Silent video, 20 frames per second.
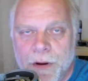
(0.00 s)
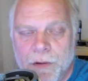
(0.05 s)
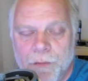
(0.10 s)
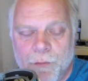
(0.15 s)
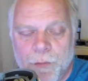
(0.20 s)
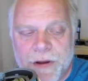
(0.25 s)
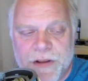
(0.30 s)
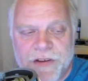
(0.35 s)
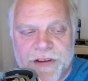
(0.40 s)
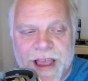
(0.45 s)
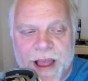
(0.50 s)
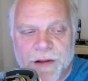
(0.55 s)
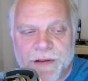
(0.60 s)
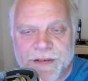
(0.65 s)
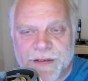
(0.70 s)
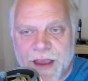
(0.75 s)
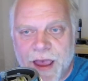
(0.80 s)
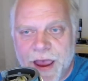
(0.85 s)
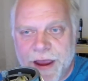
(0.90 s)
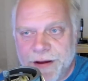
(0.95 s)
which
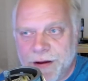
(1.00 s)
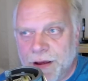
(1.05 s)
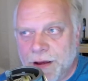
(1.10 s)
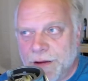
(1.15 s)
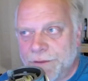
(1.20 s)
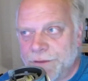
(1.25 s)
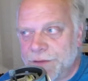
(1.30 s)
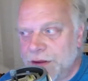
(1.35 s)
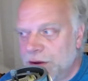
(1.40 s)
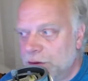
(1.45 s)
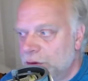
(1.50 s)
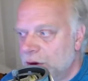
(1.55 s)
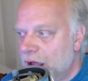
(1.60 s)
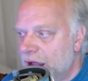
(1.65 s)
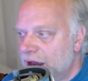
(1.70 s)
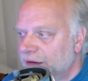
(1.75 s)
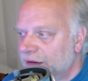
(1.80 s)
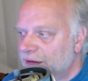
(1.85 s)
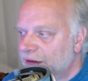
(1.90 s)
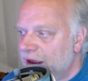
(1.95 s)
outside of the
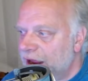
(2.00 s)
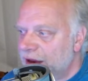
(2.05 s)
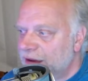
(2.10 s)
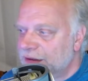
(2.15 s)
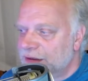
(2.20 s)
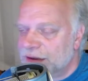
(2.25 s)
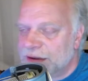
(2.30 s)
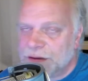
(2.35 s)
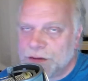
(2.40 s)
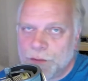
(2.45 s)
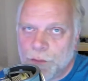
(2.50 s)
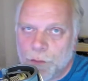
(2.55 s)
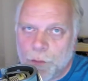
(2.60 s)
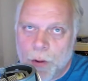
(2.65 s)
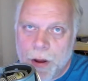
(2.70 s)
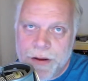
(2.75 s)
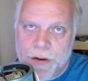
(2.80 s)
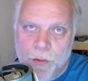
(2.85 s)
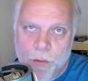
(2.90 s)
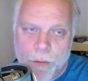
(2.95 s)
United States is
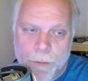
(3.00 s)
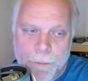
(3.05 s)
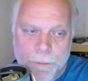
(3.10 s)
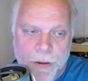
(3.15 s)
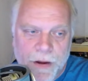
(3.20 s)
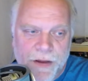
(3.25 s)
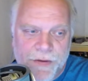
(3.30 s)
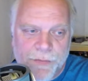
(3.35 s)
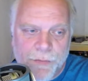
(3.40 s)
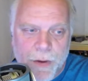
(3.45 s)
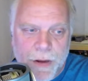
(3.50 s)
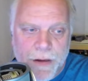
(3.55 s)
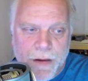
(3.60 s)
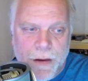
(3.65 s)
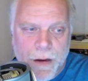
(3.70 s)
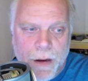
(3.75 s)
1 or +1.